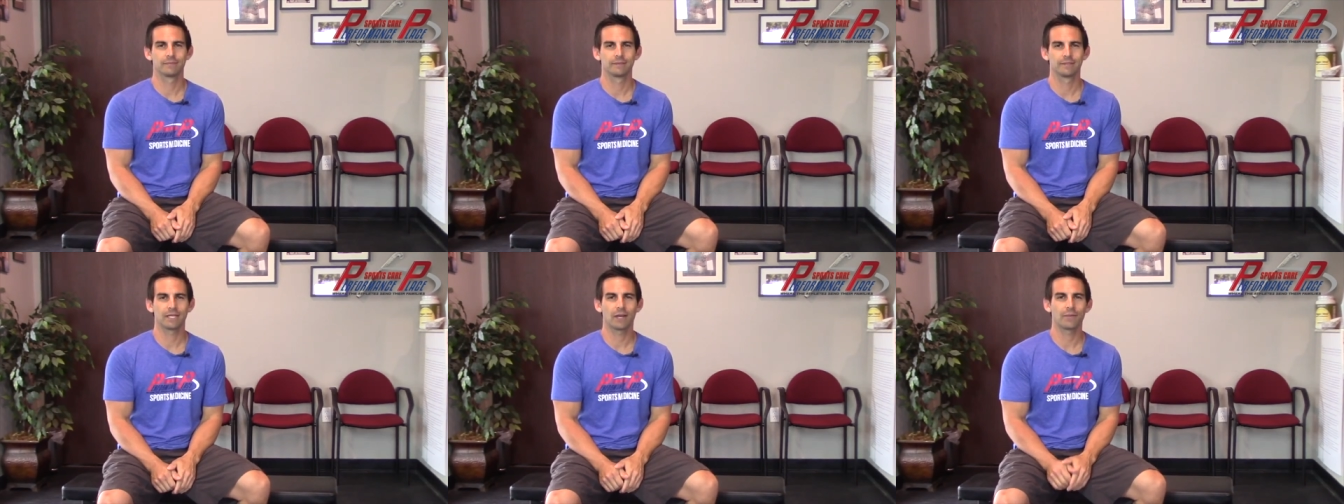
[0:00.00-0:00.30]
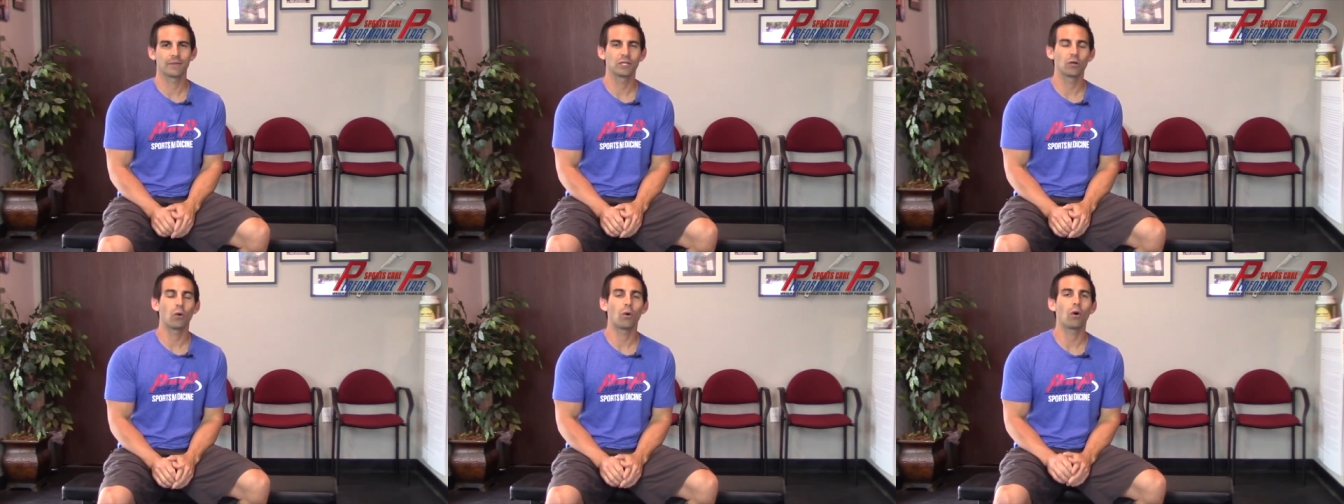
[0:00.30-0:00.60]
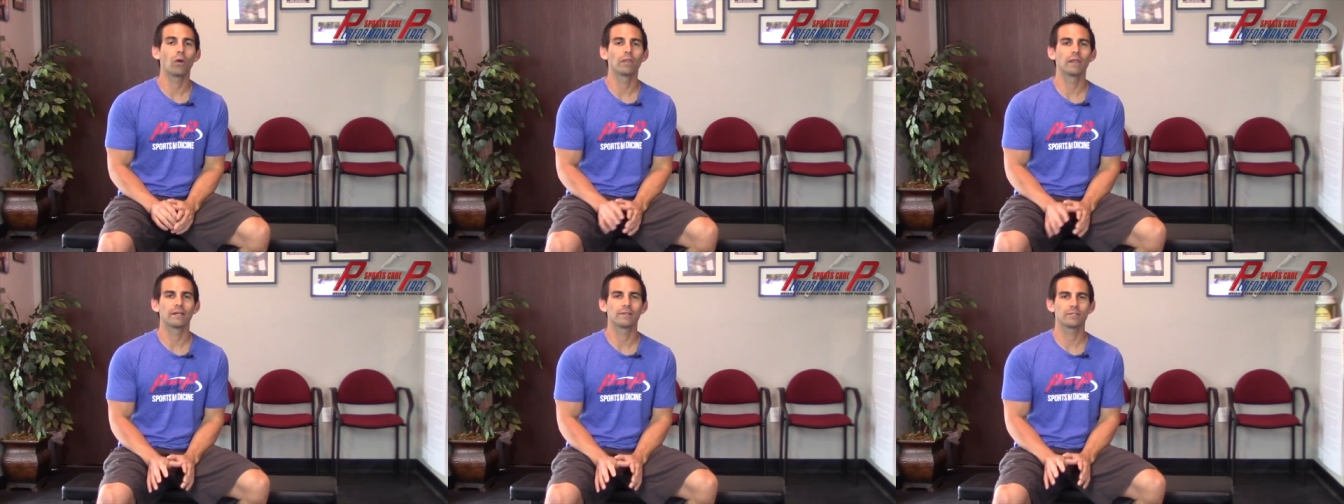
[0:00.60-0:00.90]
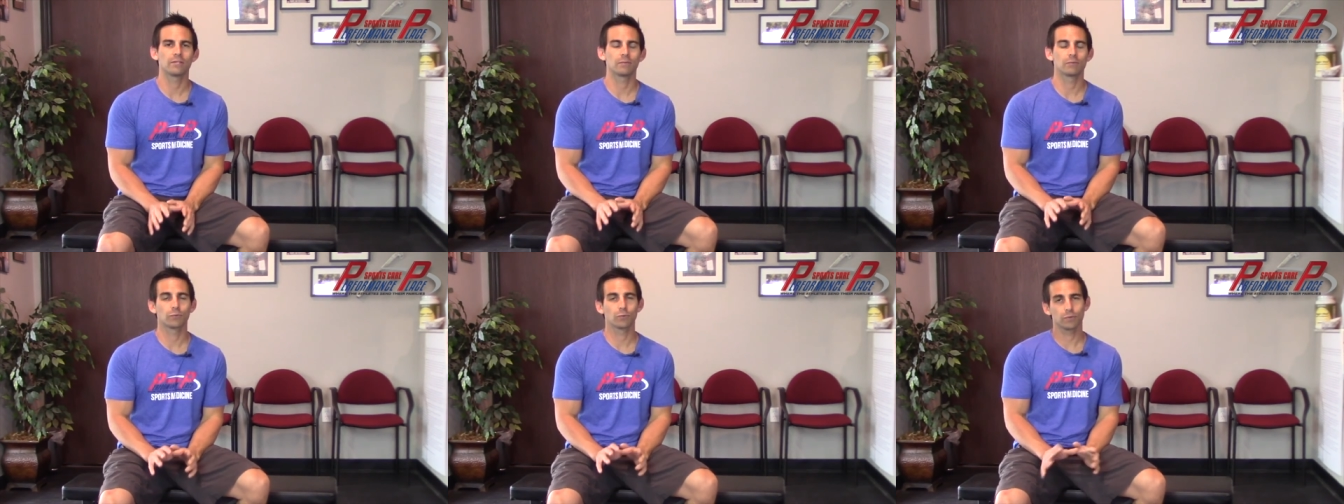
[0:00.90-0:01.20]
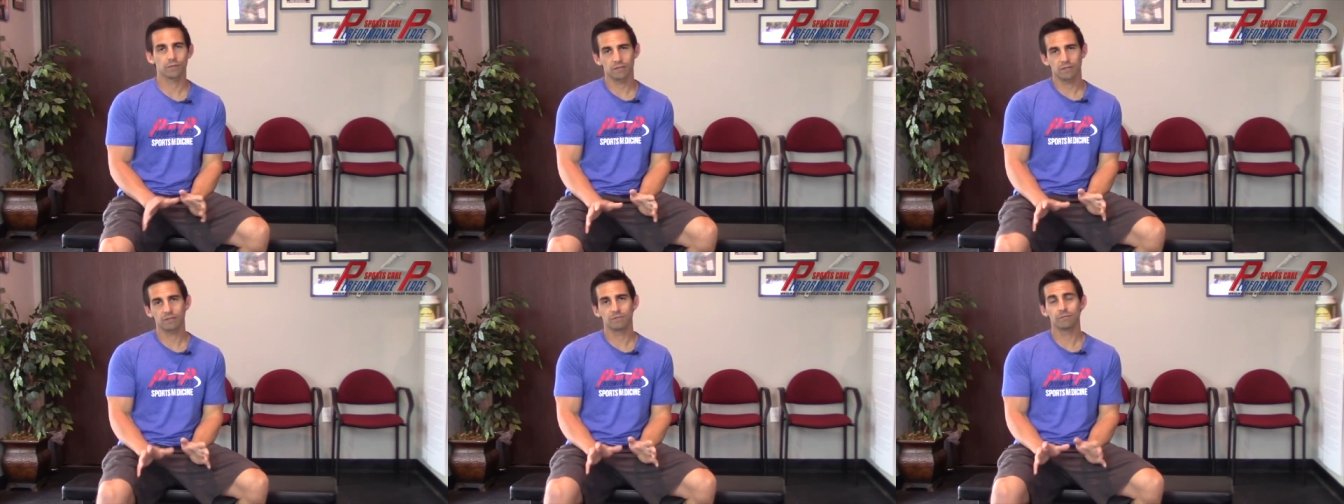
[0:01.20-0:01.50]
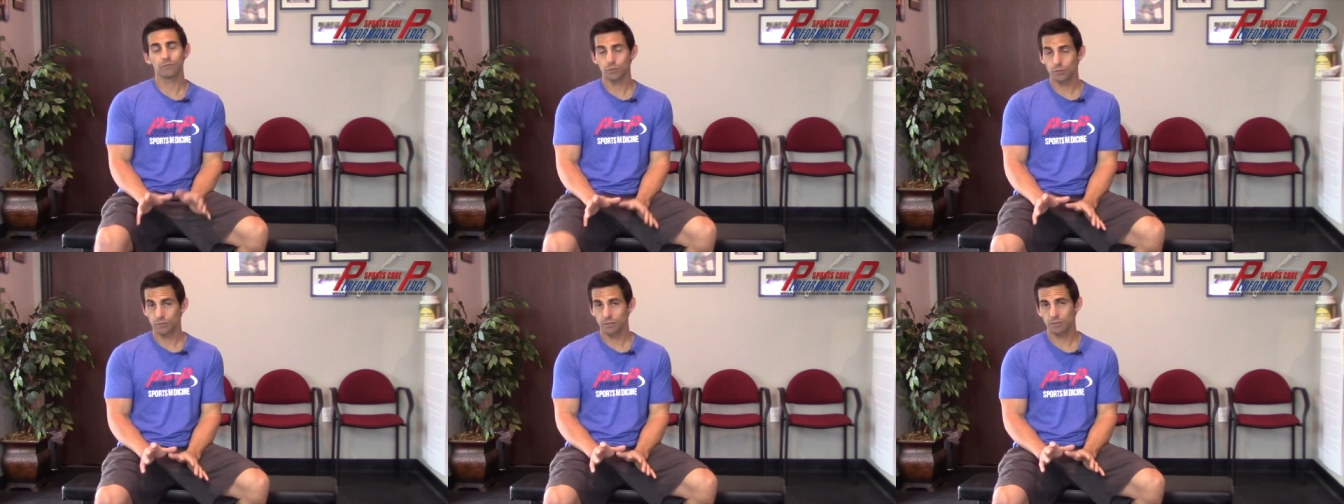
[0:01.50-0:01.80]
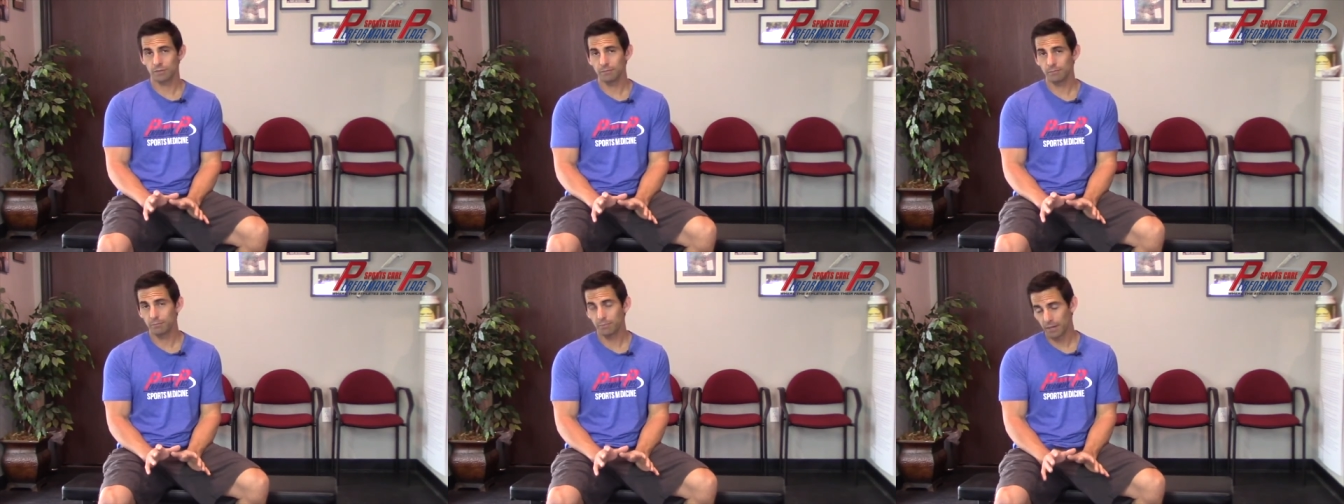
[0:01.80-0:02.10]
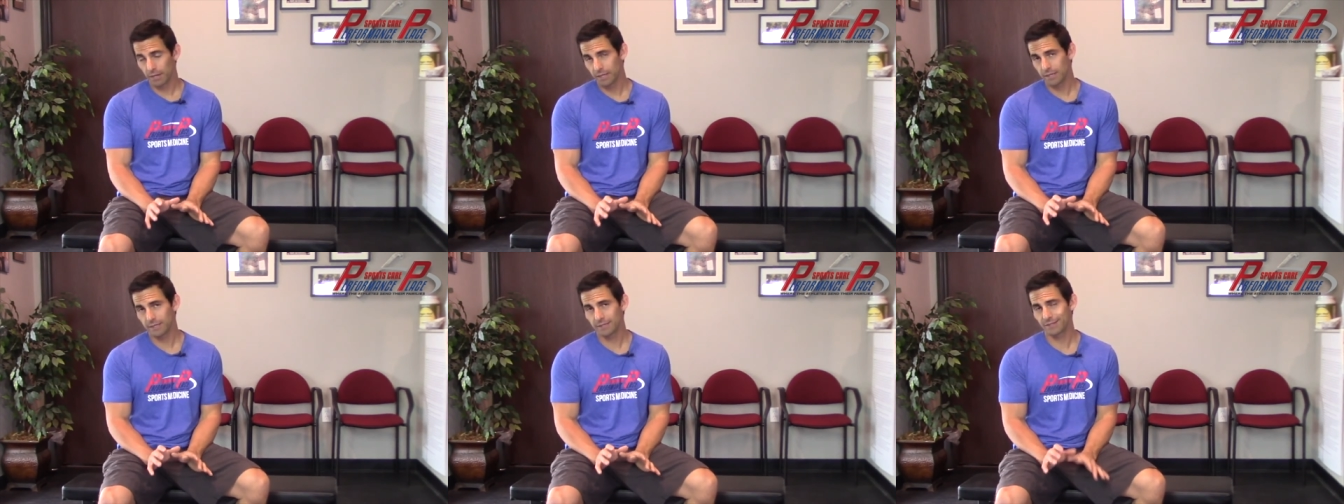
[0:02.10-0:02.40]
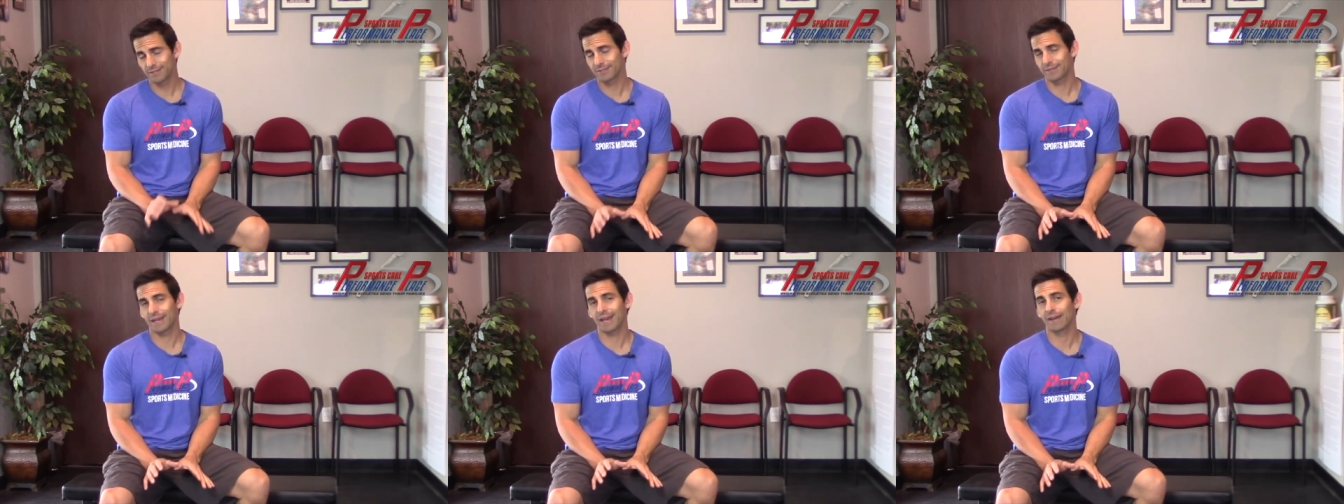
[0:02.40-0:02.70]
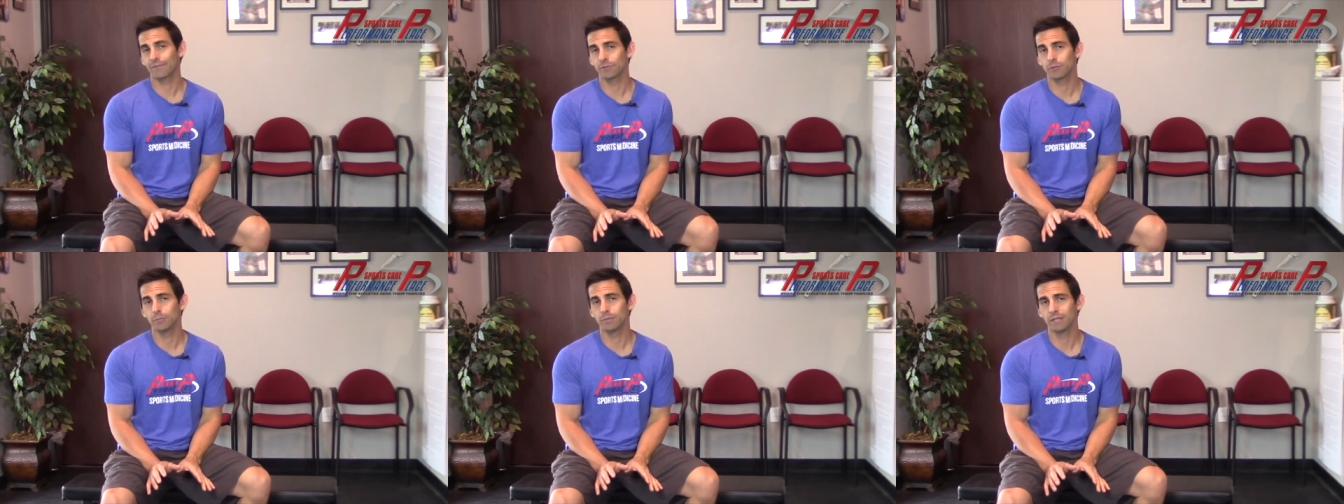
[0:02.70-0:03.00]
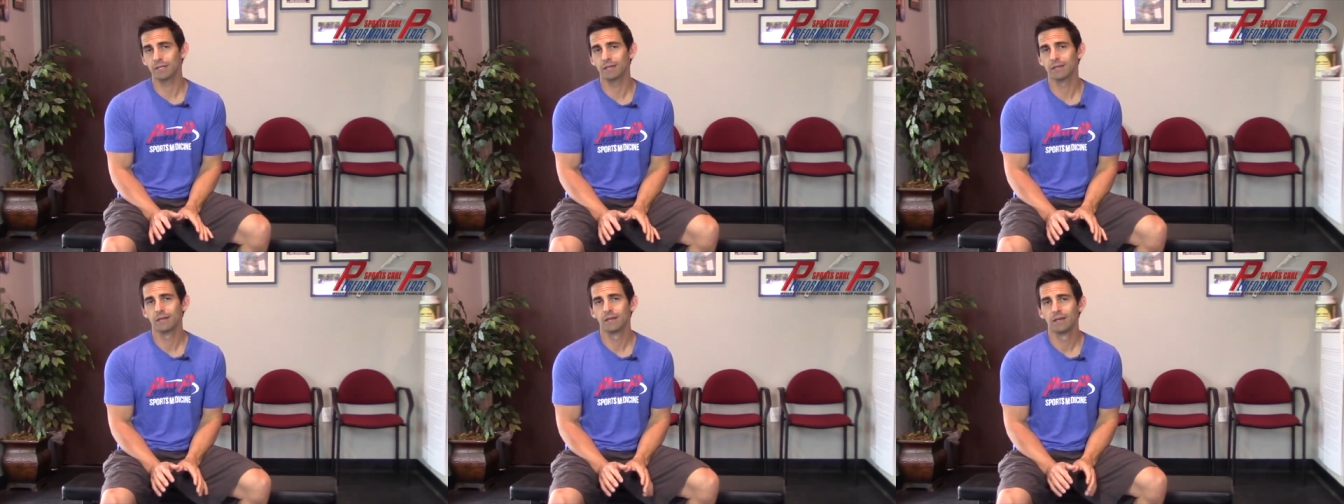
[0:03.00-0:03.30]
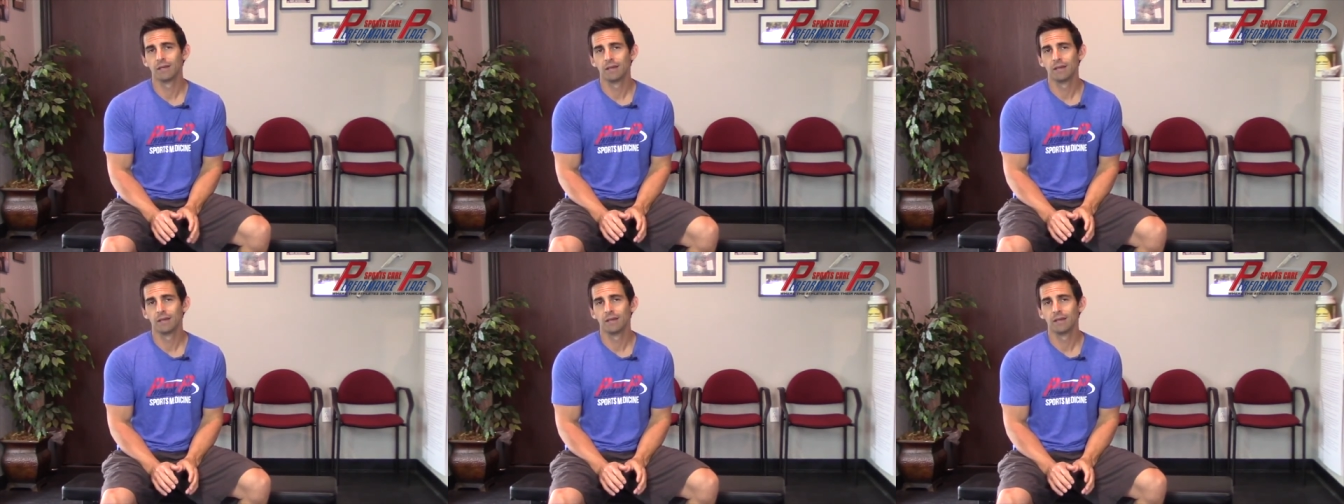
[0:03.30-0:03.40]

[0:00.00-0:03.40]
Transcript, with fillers: Now I know all that seems really confusing, but it doesn't have to be.